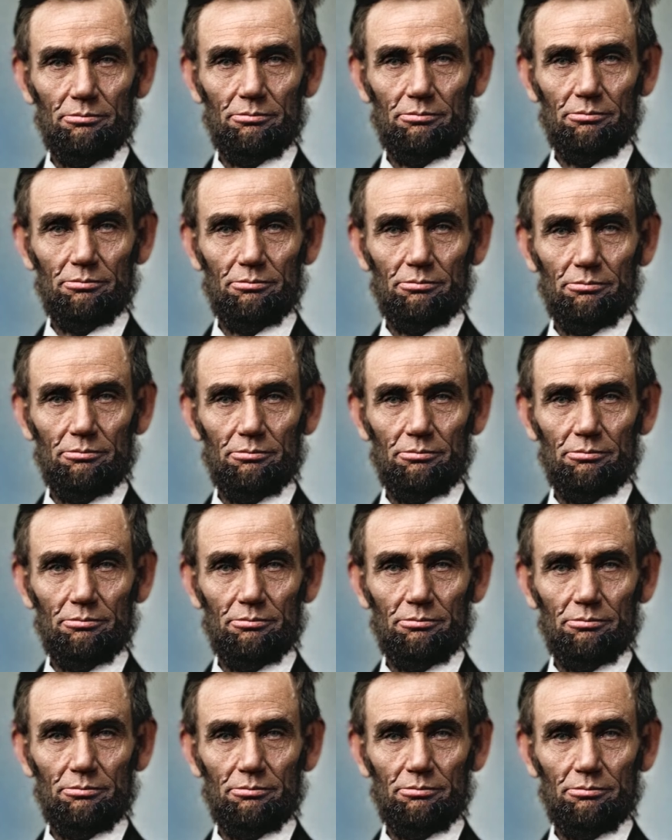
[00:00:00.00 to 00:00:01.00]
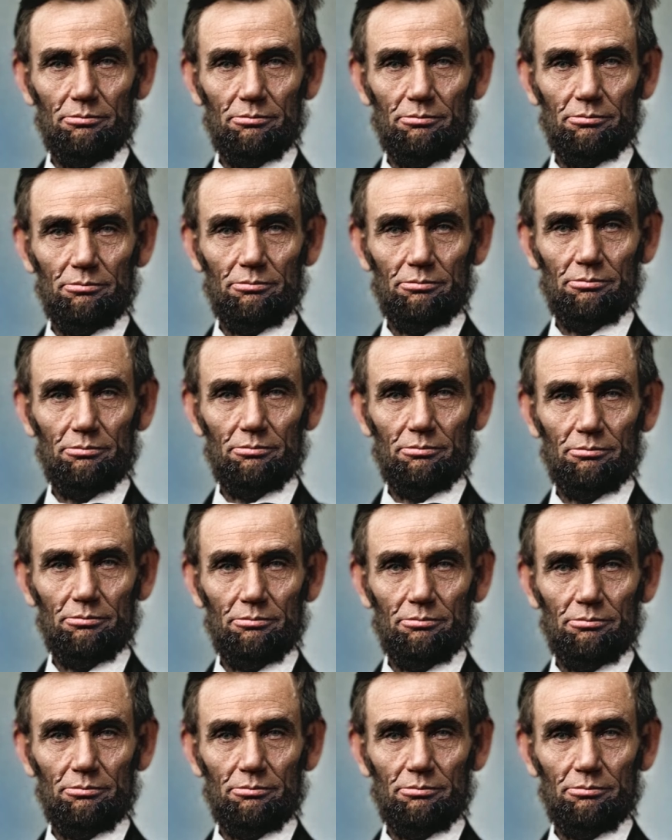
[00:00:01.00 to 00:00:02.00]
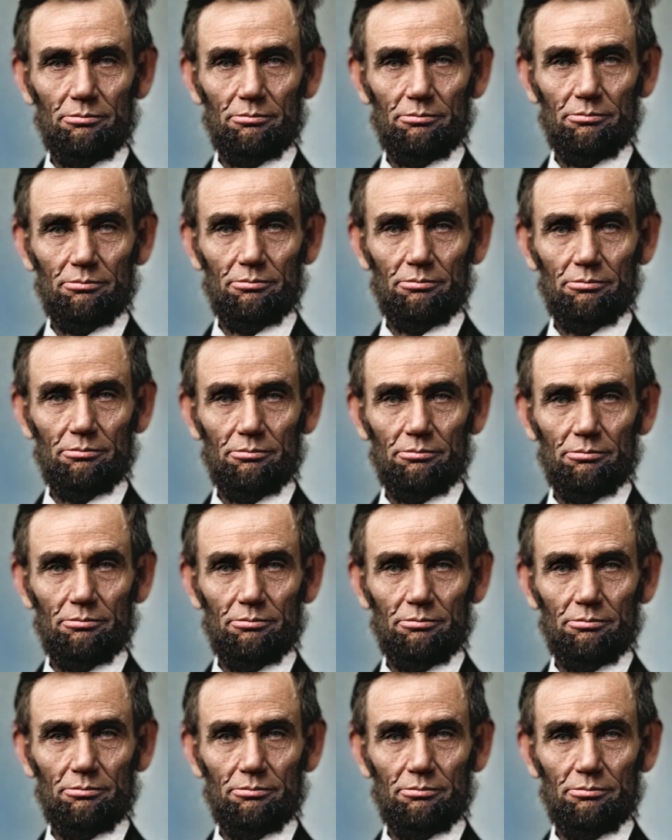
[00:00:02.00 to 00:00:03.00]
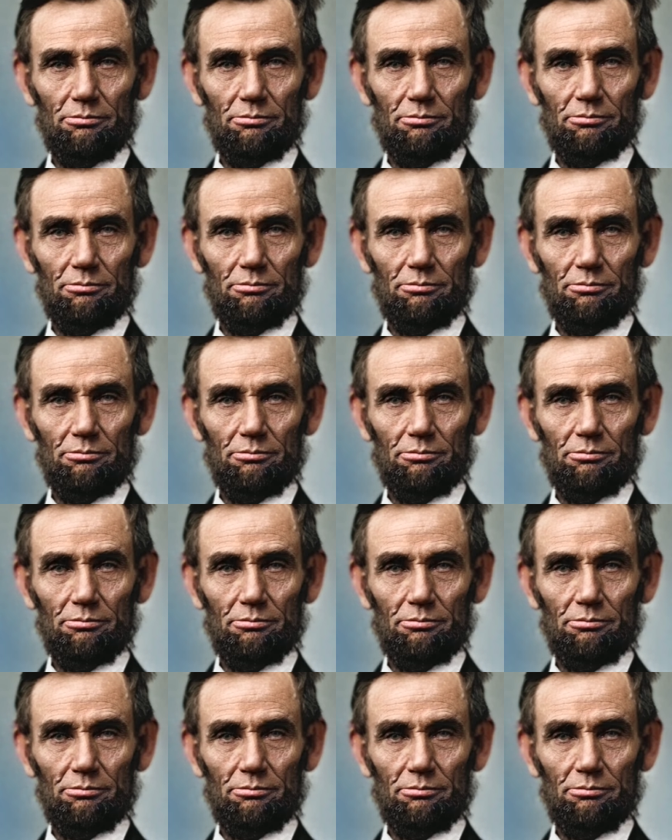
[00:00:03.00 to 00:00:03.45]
Nobody speaks.